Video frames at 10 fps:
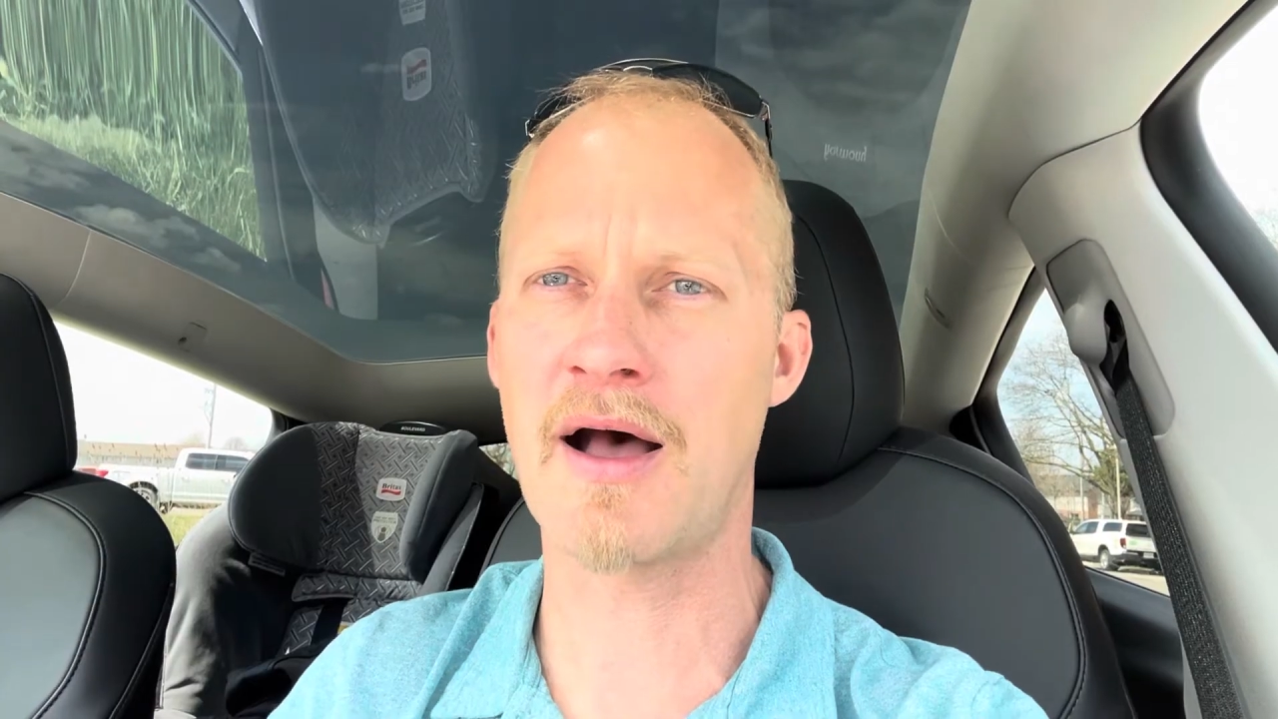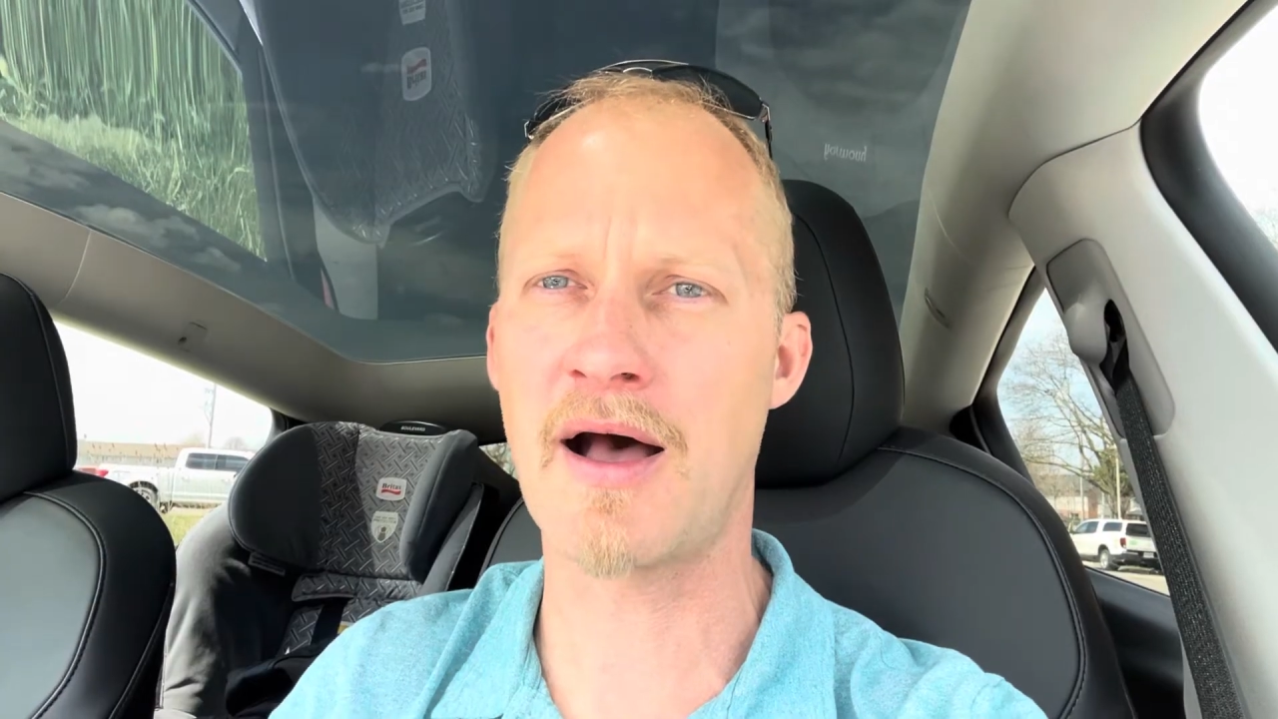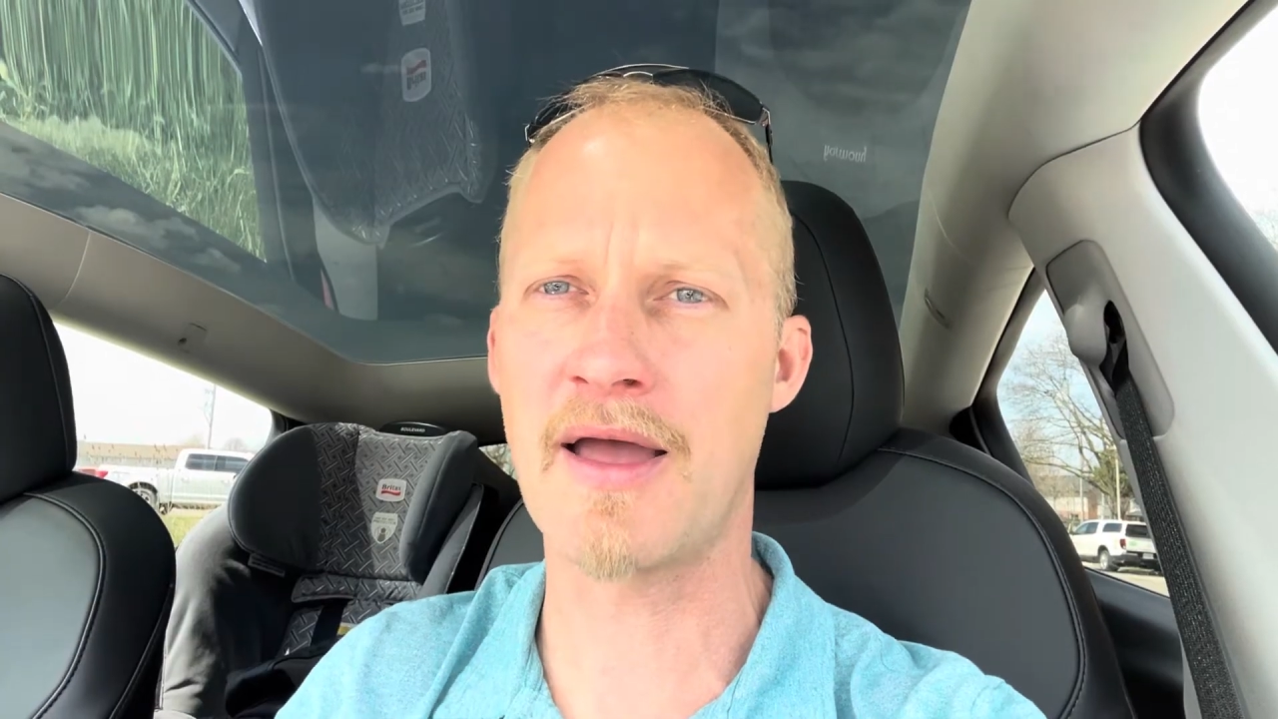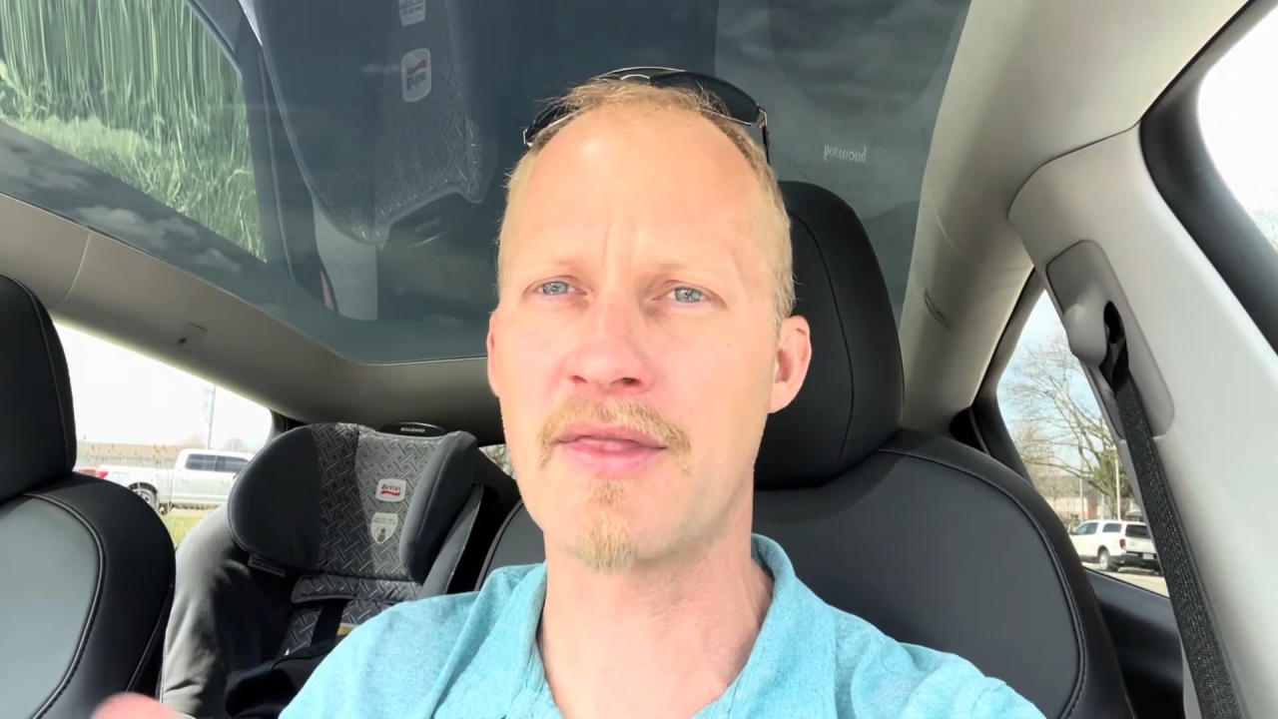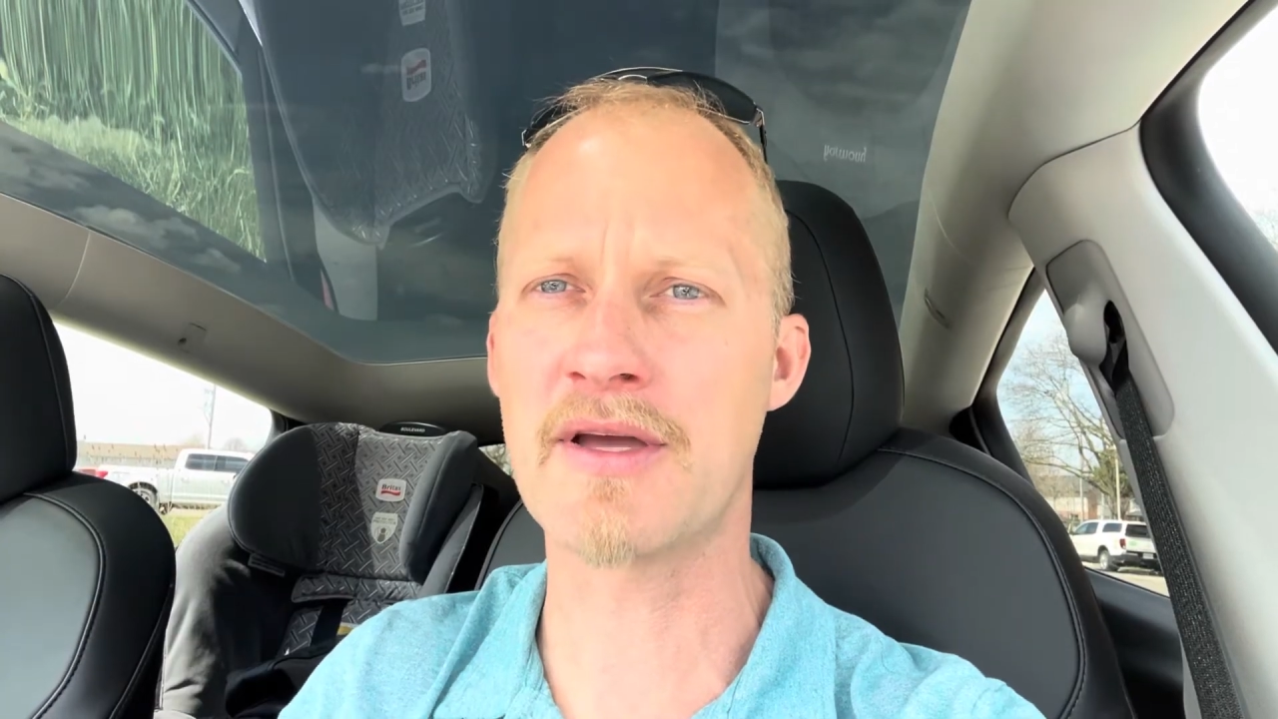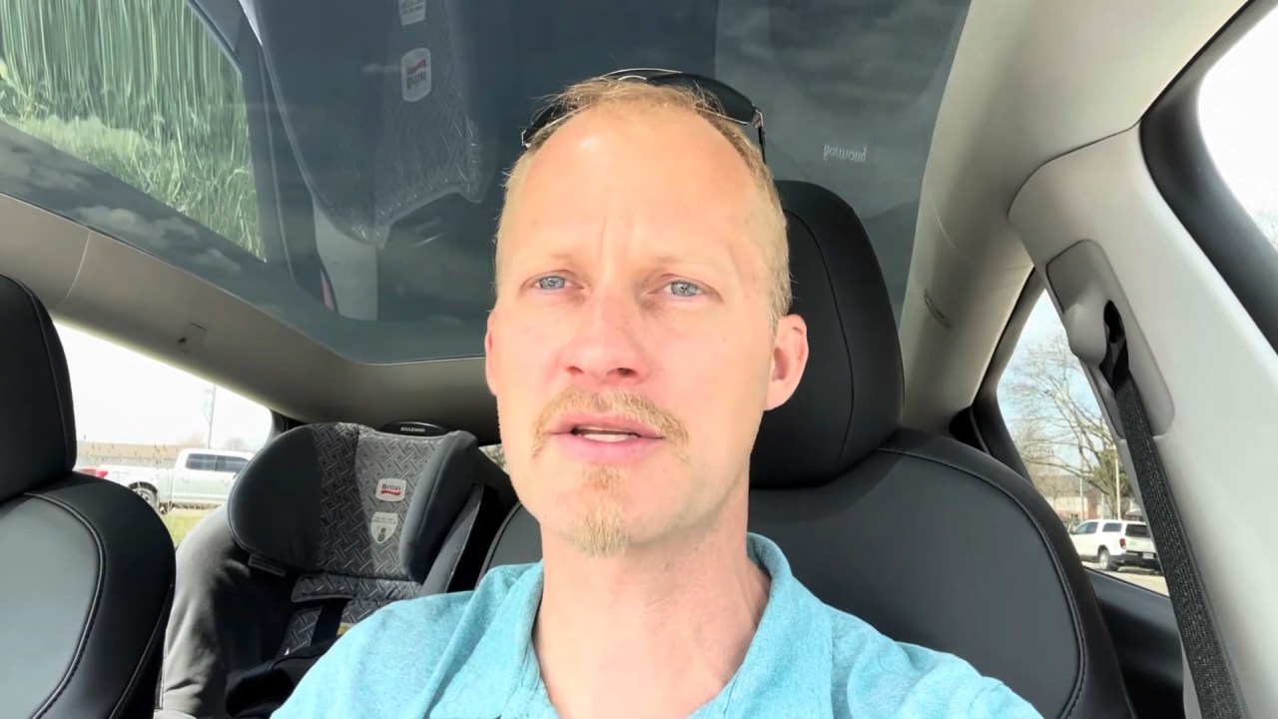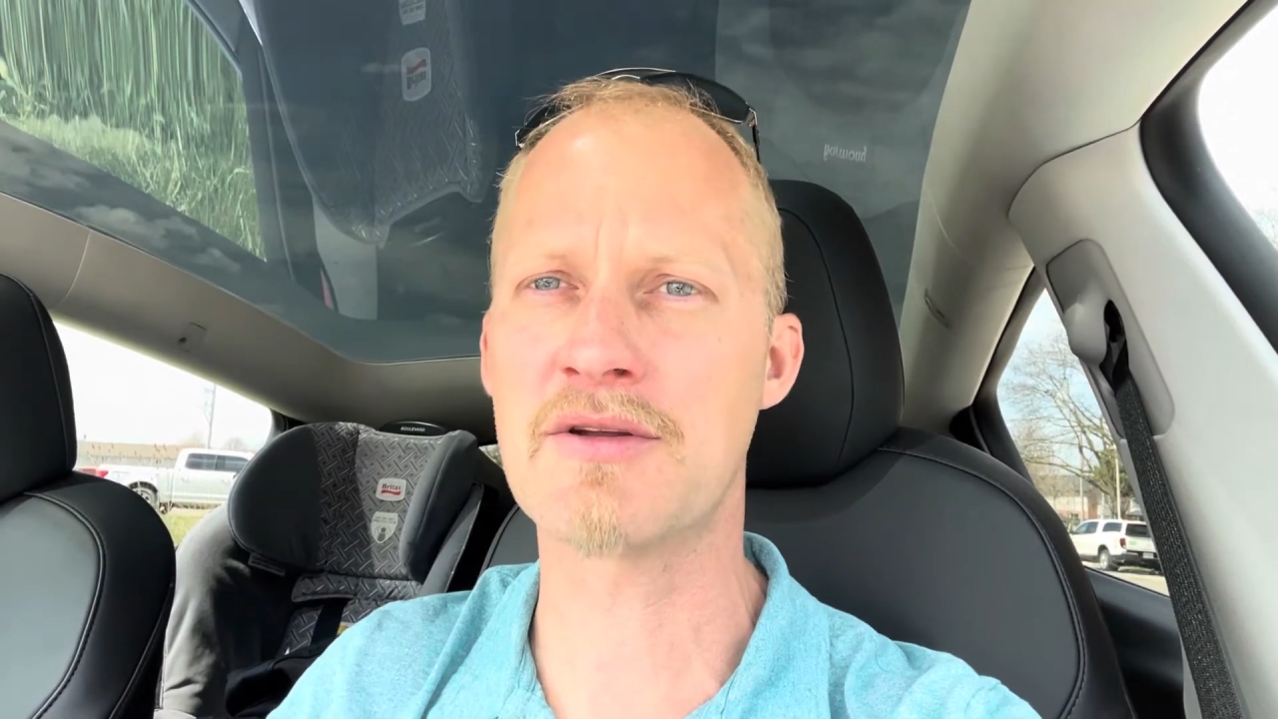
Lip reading: I'd like to